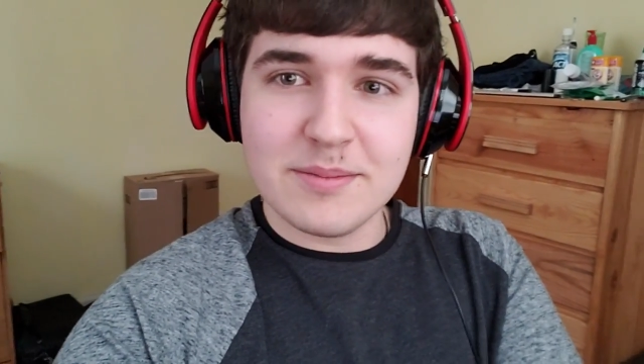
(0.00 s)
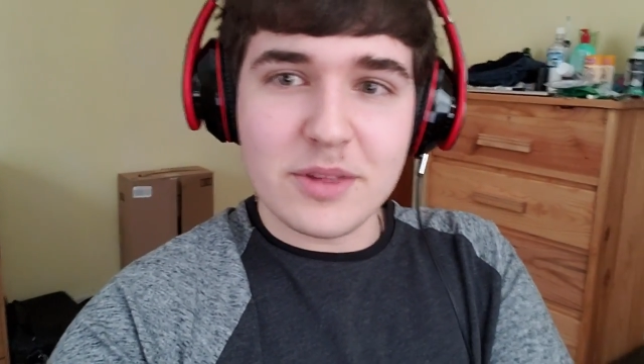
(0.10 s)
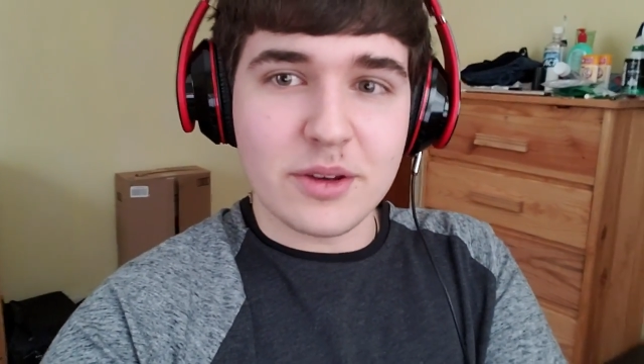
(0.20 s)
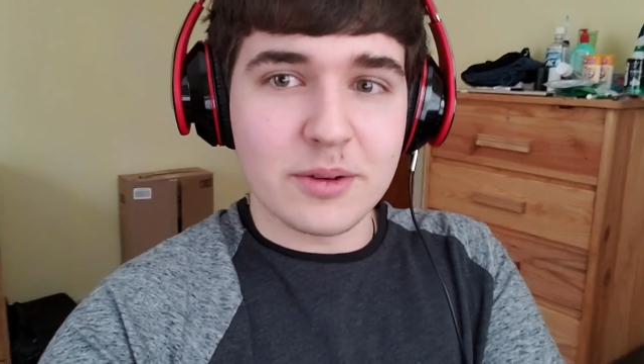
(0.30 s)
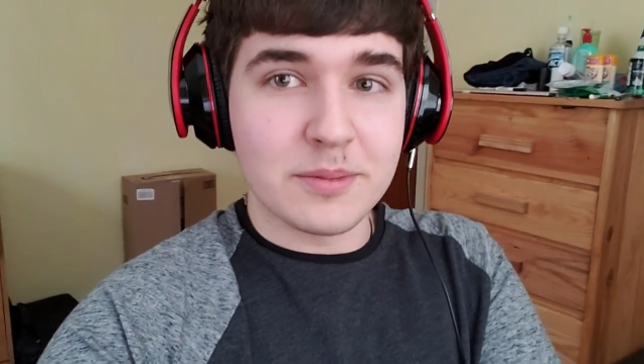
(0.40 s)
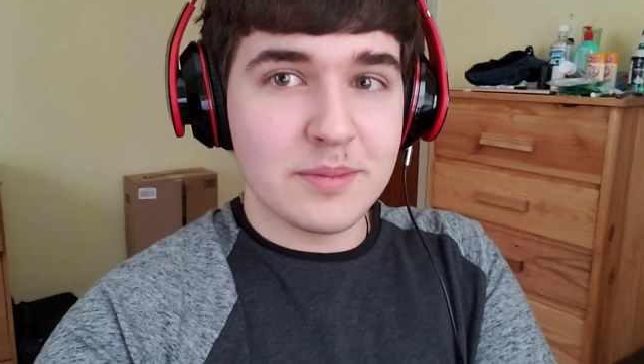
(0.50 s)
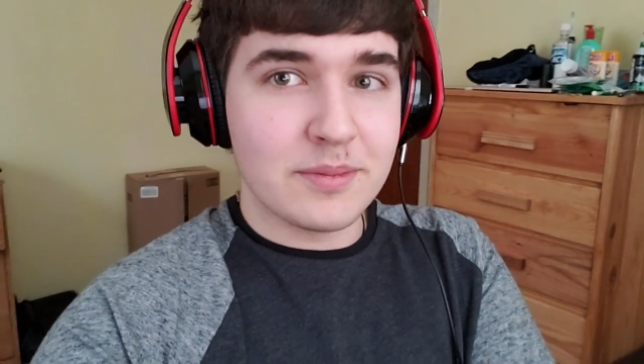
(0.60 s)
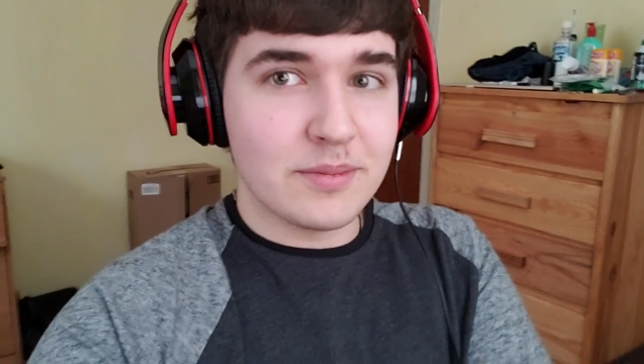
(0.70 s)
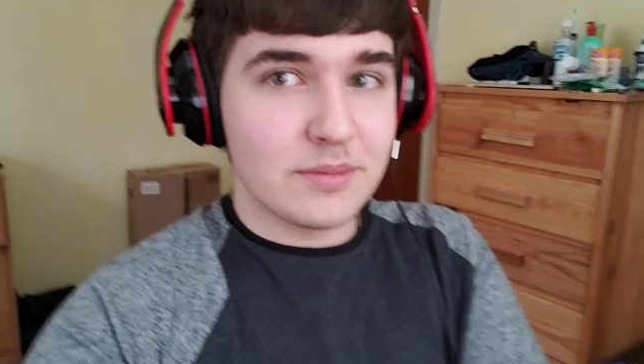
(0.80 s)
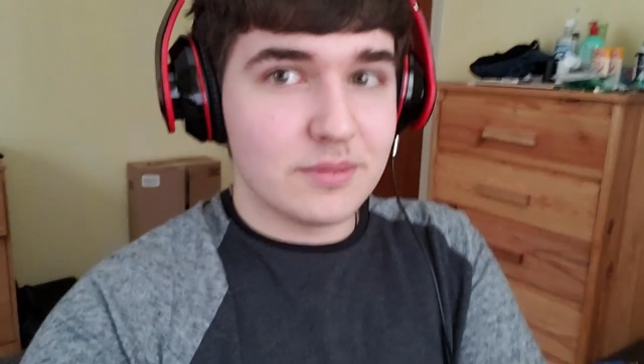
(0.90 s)
So,
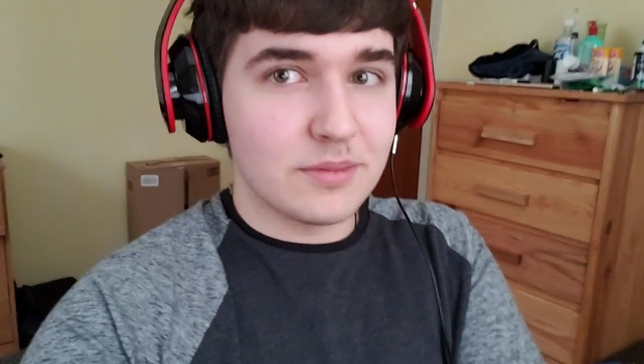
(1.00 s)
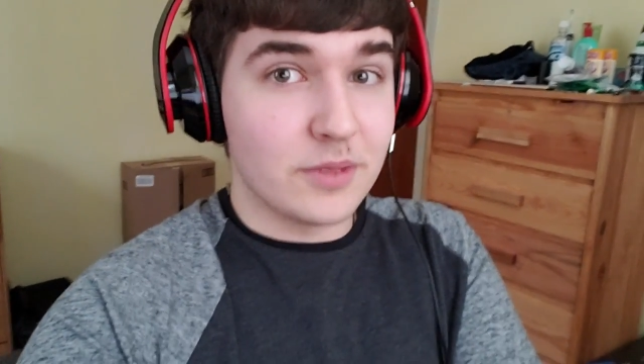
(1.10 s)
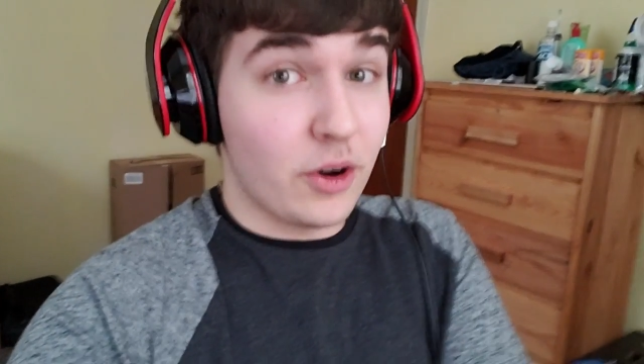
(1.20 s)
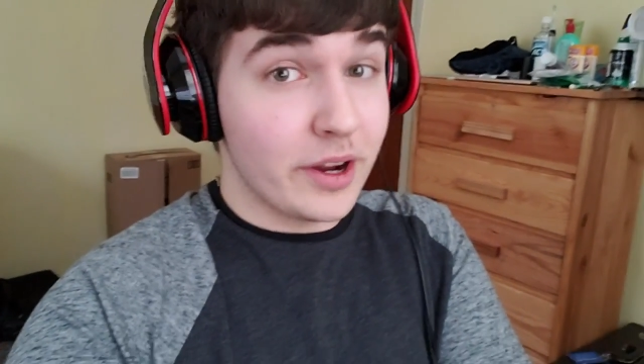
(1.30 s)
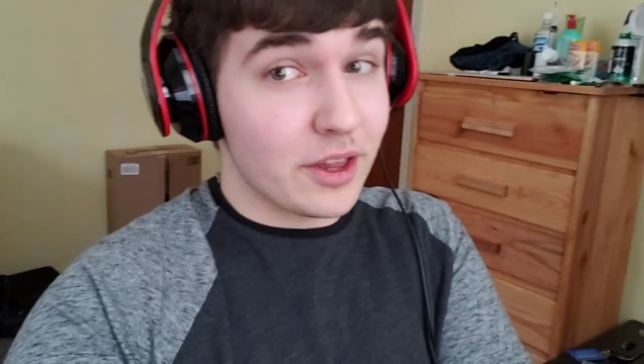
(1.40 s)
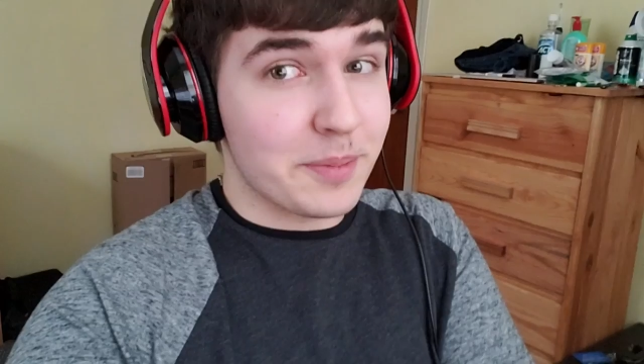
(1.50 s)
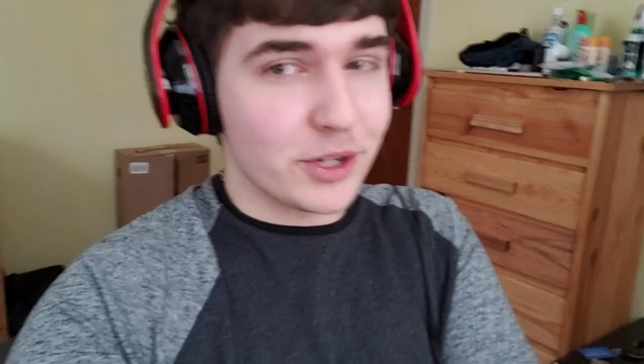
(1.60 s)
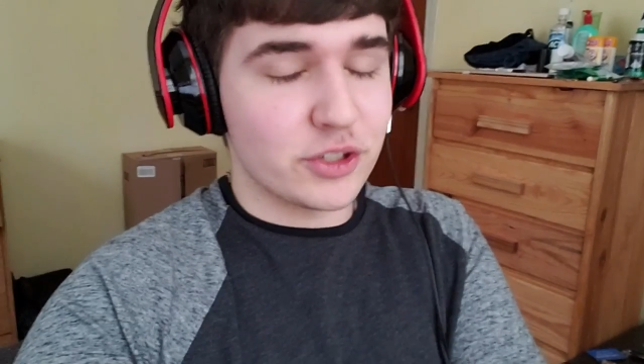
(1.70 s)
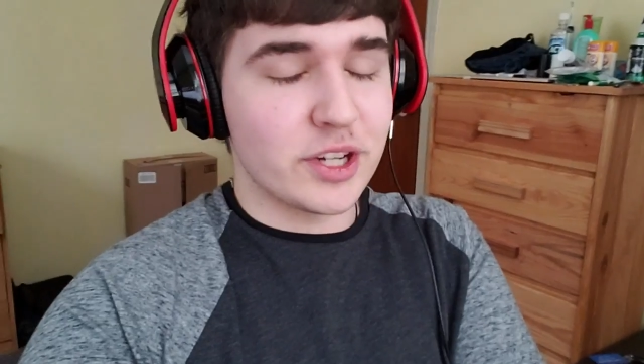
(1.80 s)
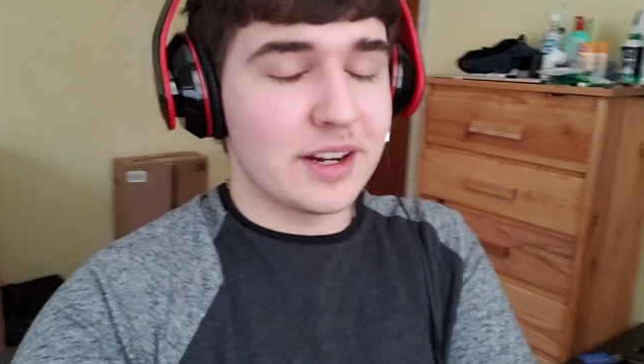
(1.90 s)
y'all get a
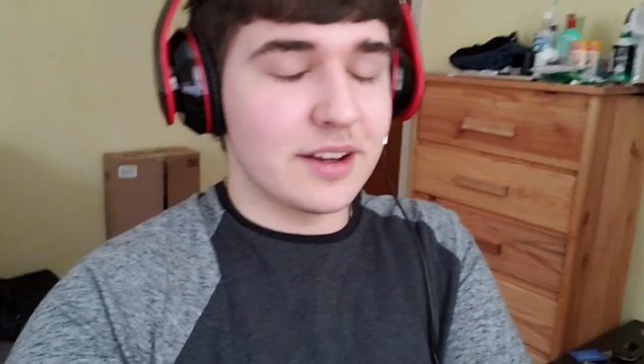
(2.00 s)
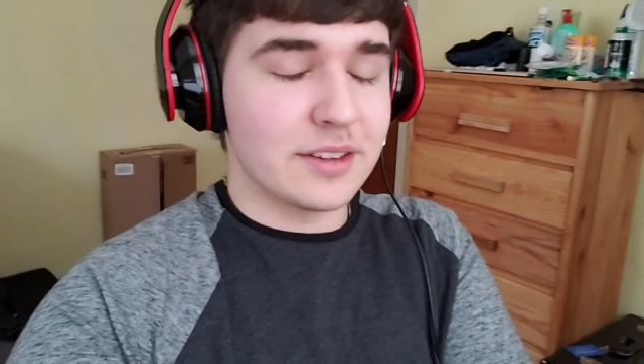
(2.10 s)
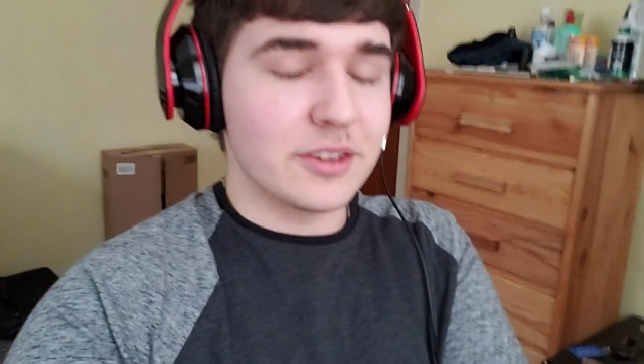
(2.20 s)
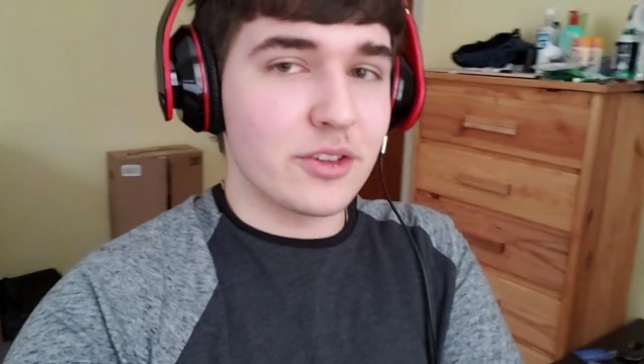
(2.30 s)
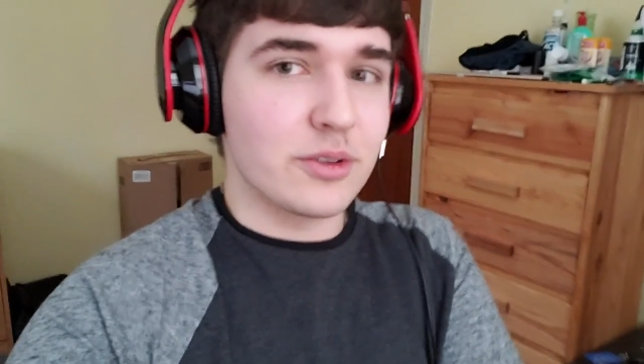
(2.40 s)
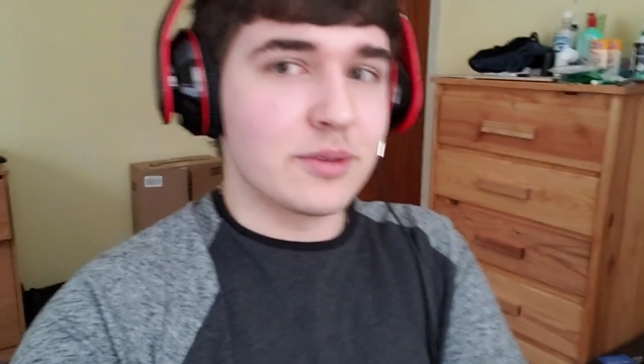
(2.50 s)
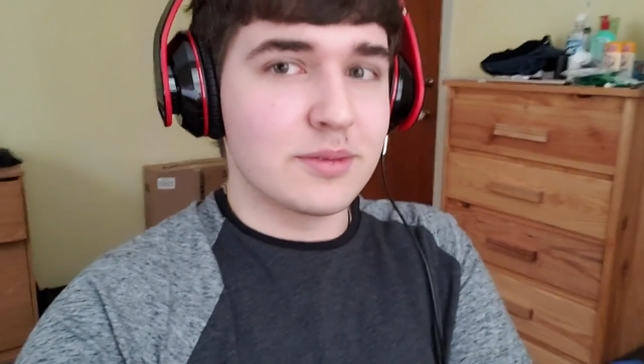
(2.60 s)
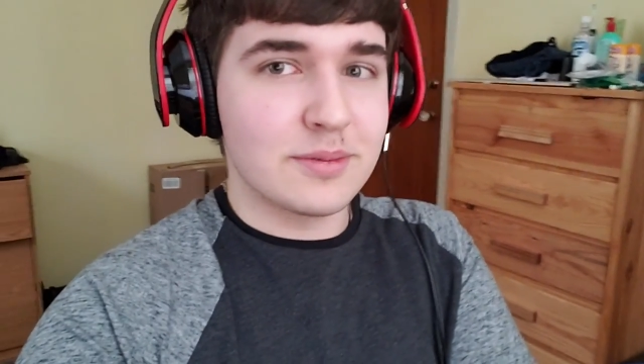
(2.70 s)
special shout out there too.